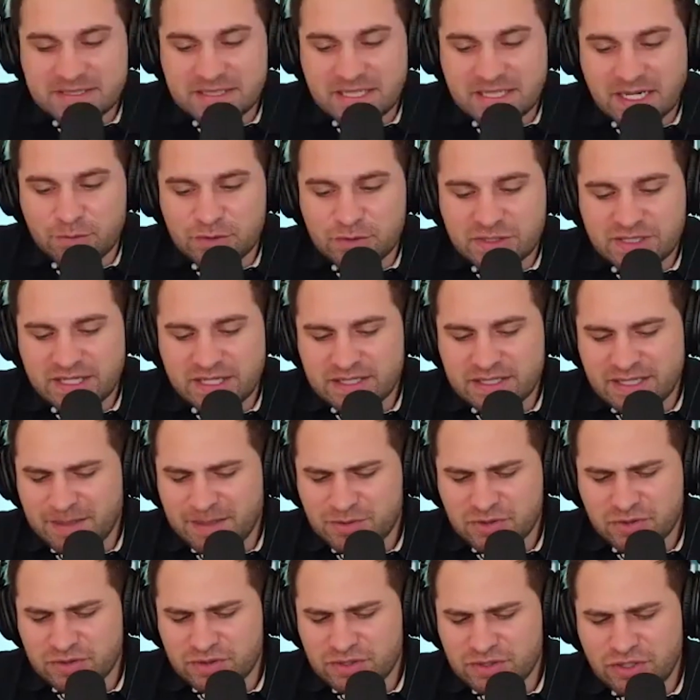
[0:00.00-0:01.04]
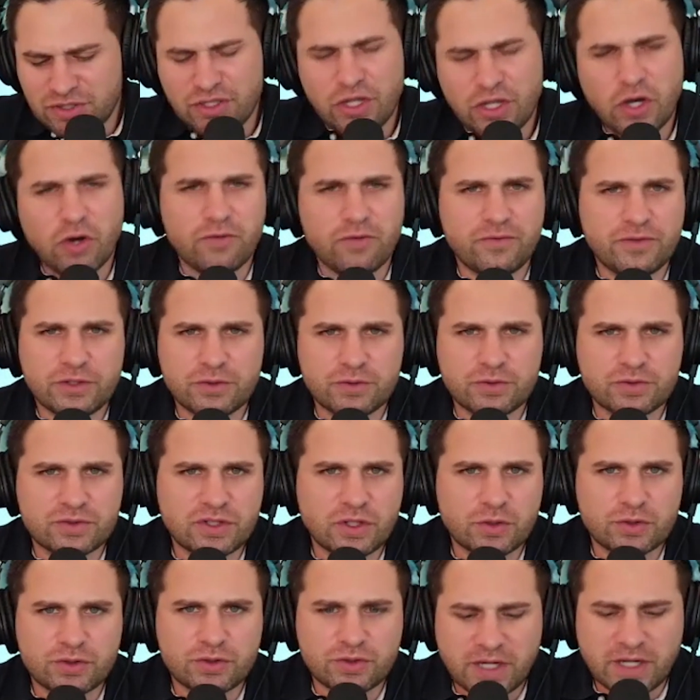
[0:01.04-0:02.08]
I was getting absolutely no views,
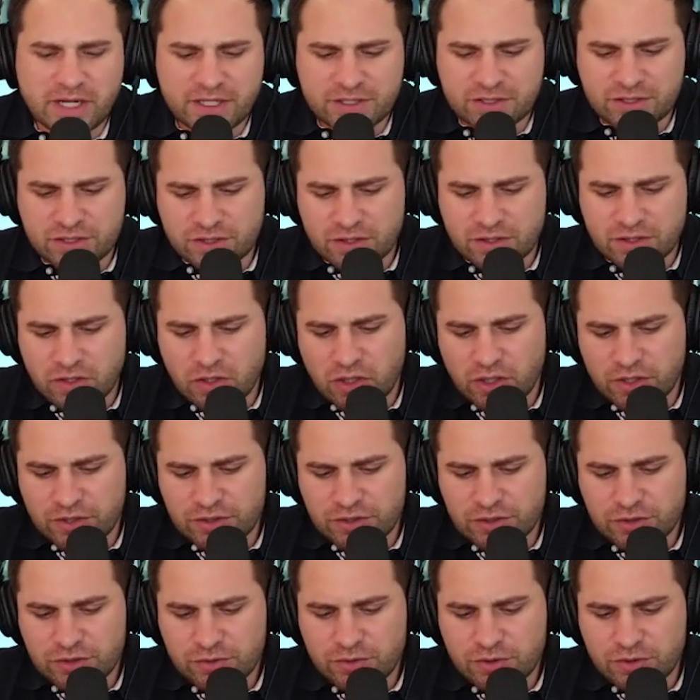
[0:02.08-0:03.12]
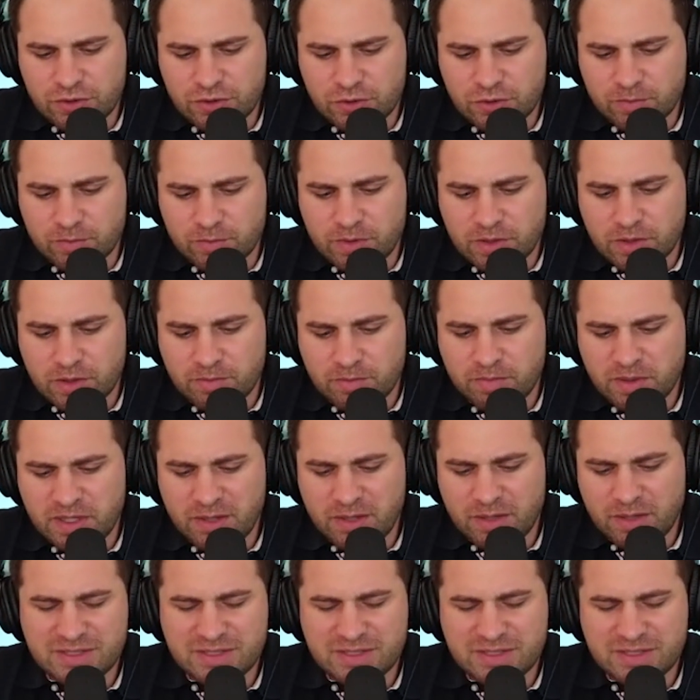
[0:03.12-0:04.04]
no traction mm-hmm. on YouTube but I was